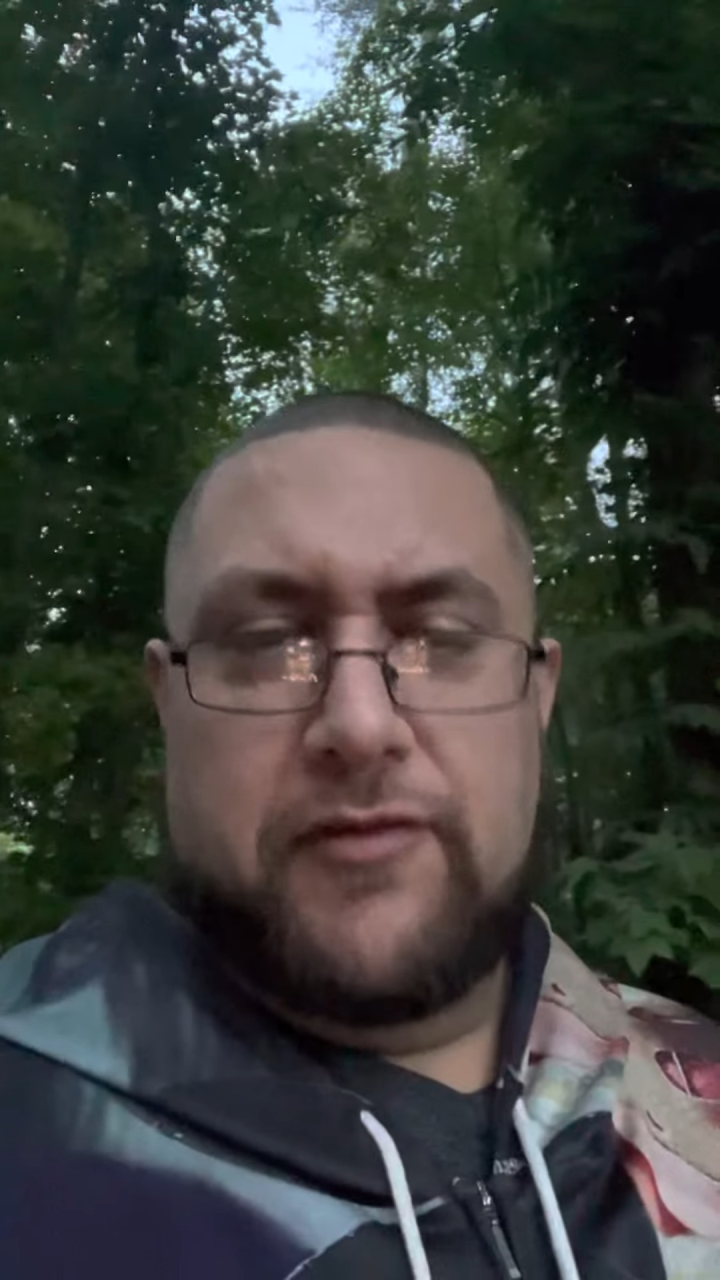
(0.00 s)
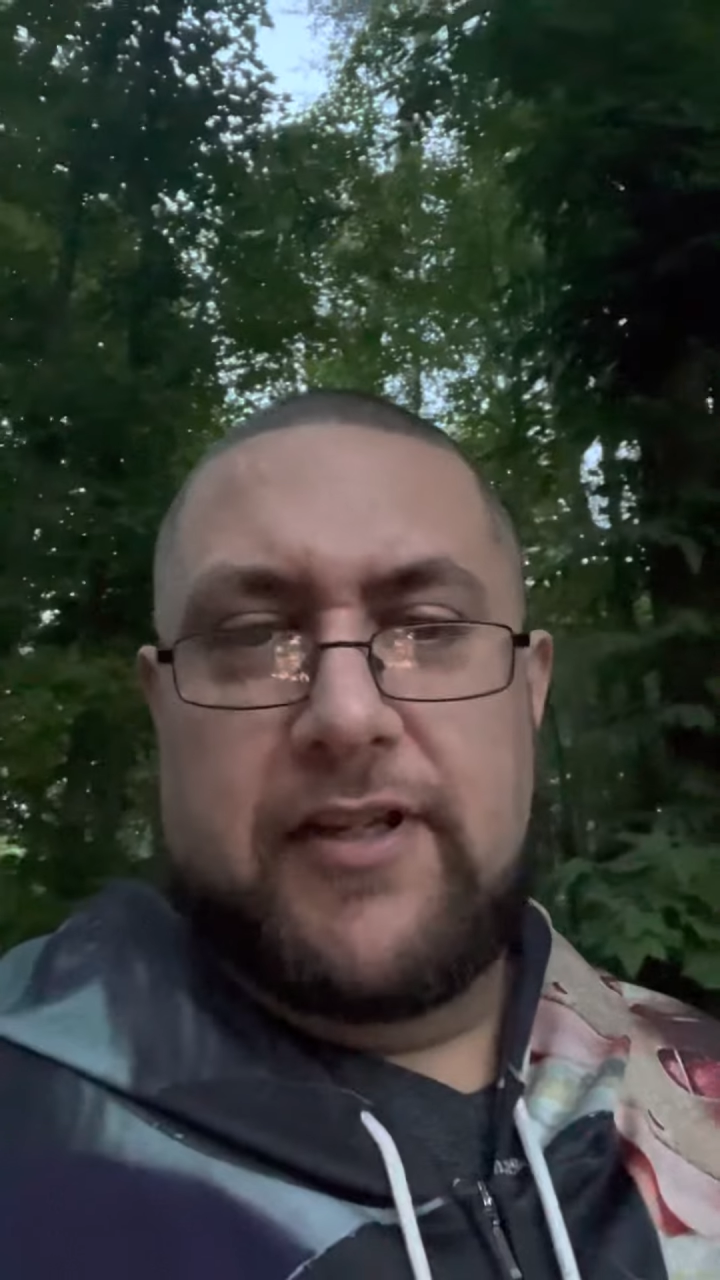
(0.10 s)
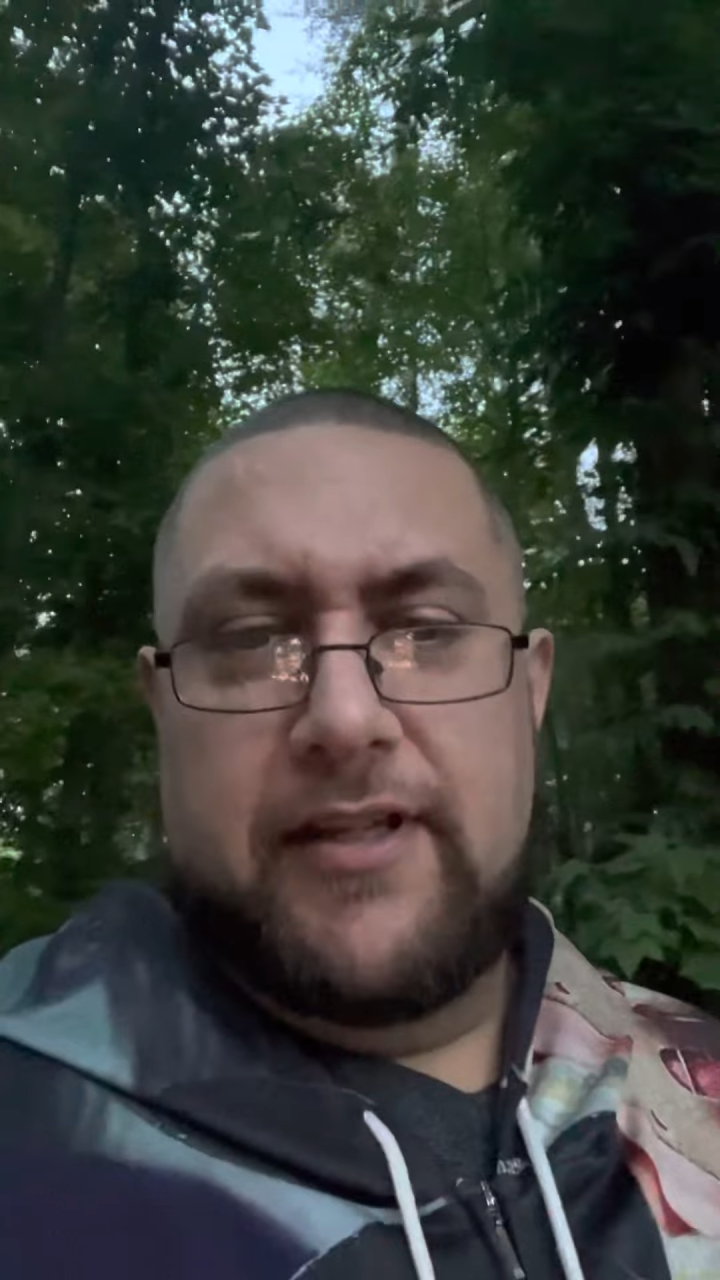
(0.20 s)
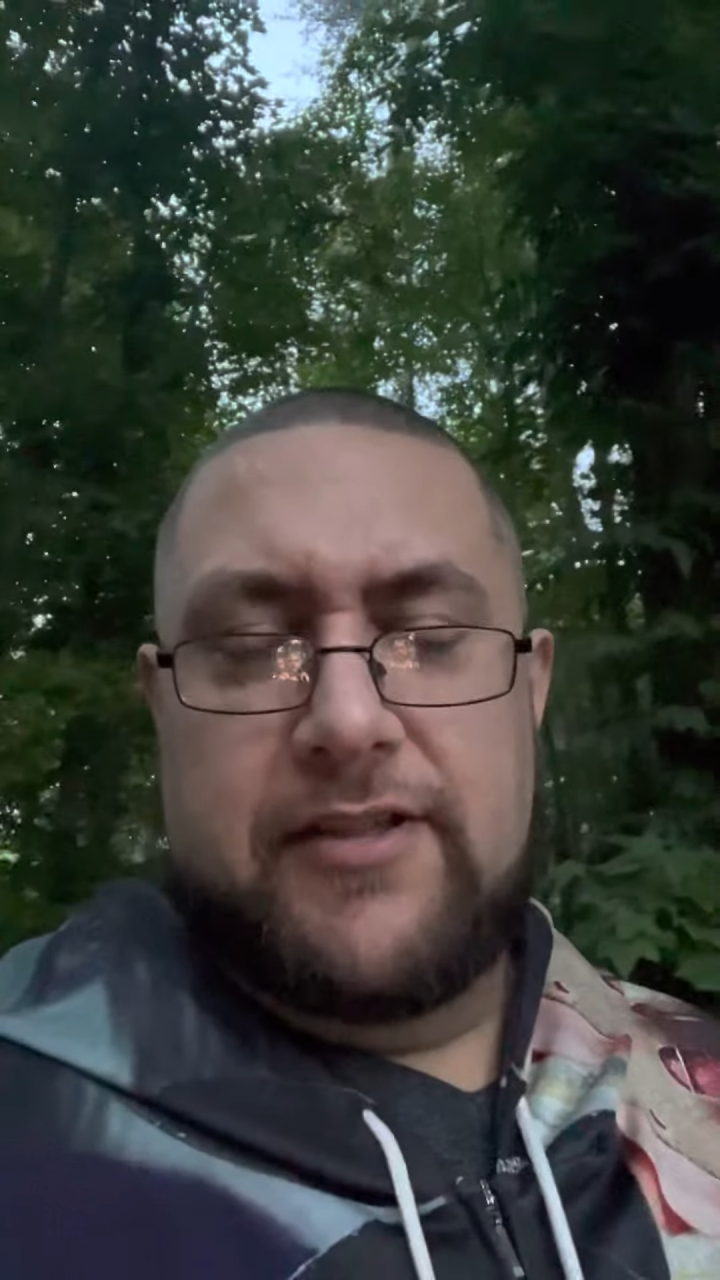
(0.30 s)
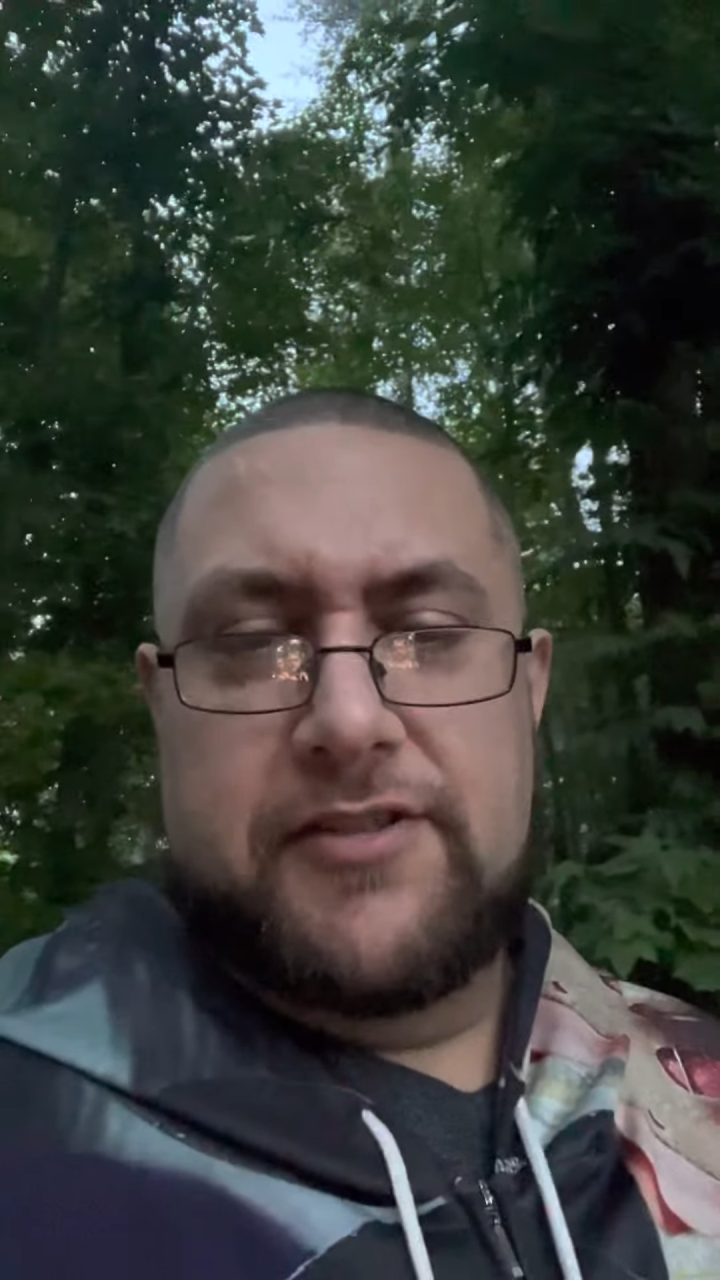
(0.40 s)

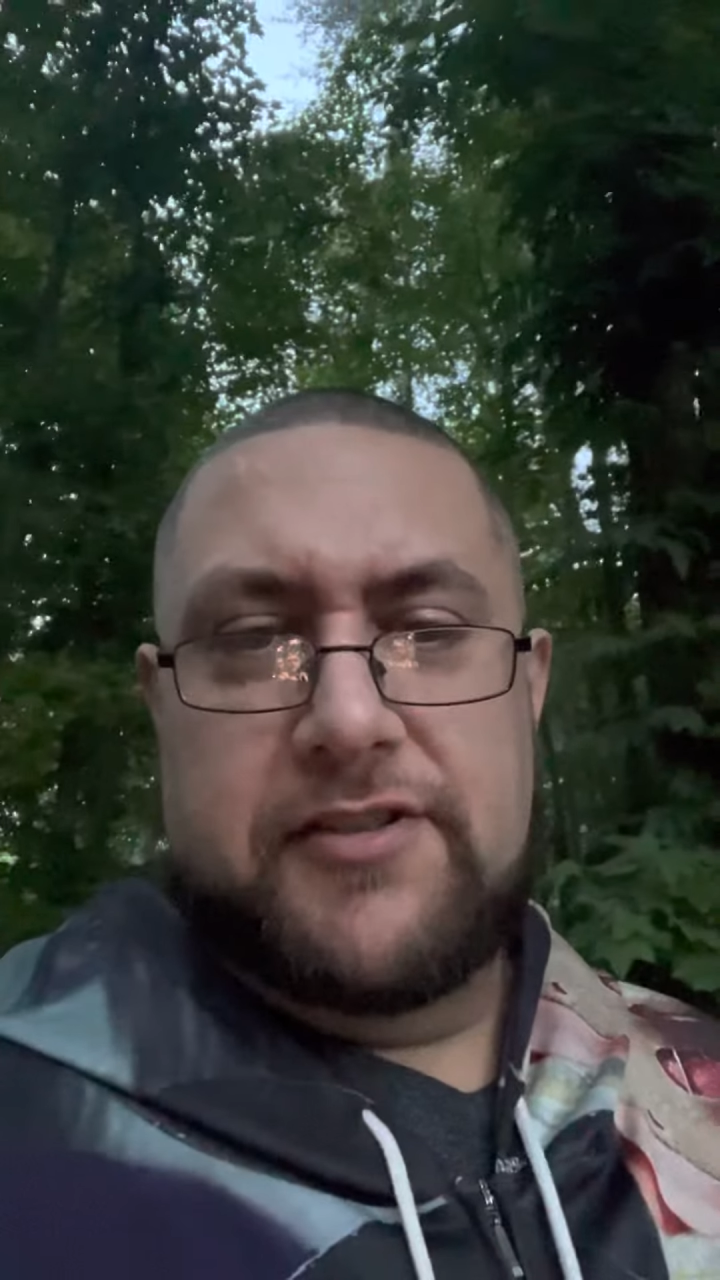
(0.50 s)
it is,